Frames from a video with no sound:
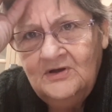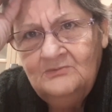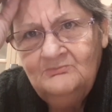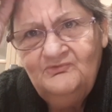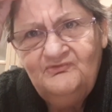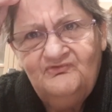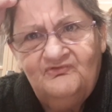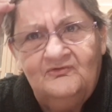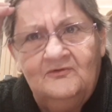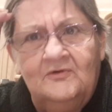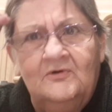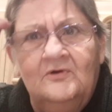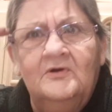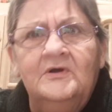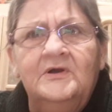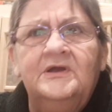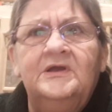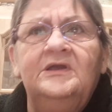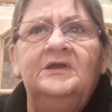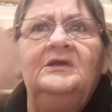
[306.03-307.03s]
I'm
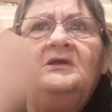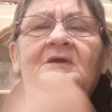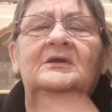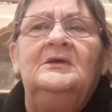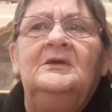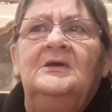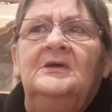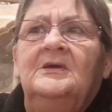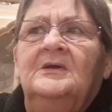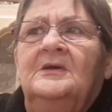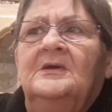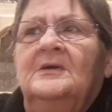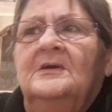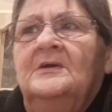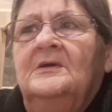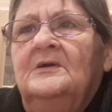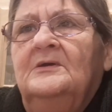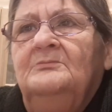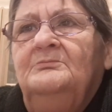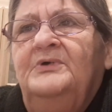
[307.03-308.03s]
sorry.
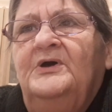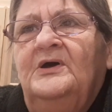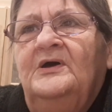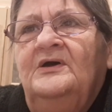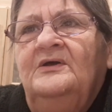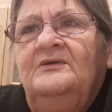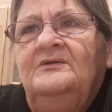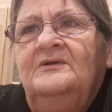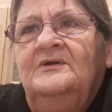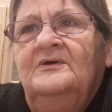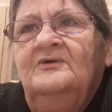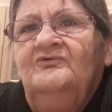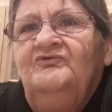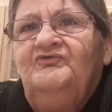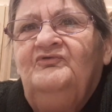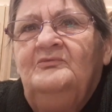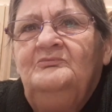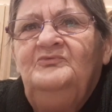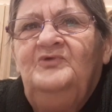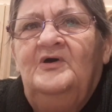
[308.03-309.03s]
But you know,
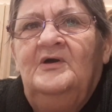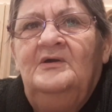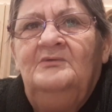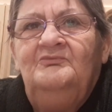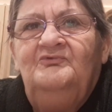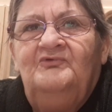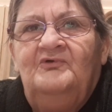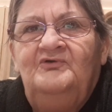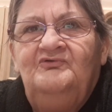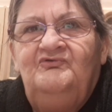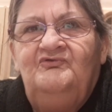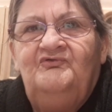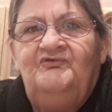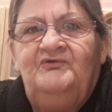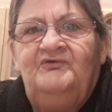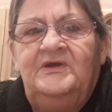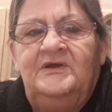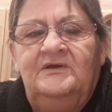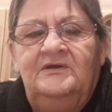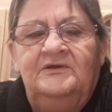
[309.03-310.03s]
sometimes I
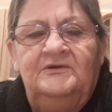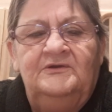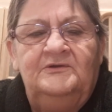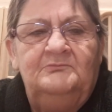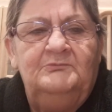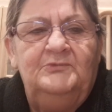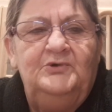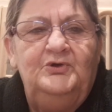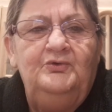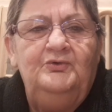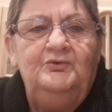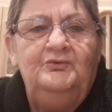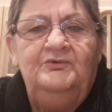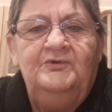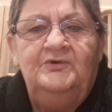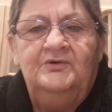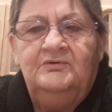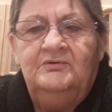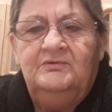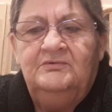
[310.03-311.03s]
just get in a
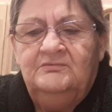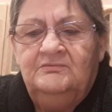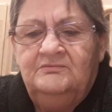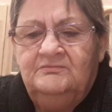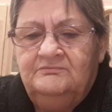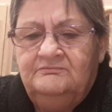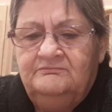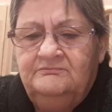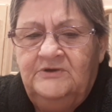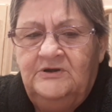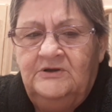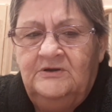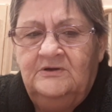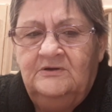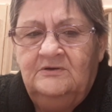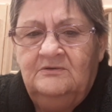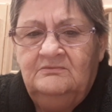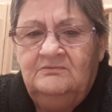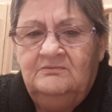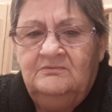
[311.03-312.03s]
mood, you
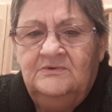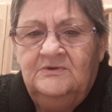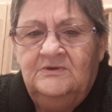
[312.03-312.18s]
know.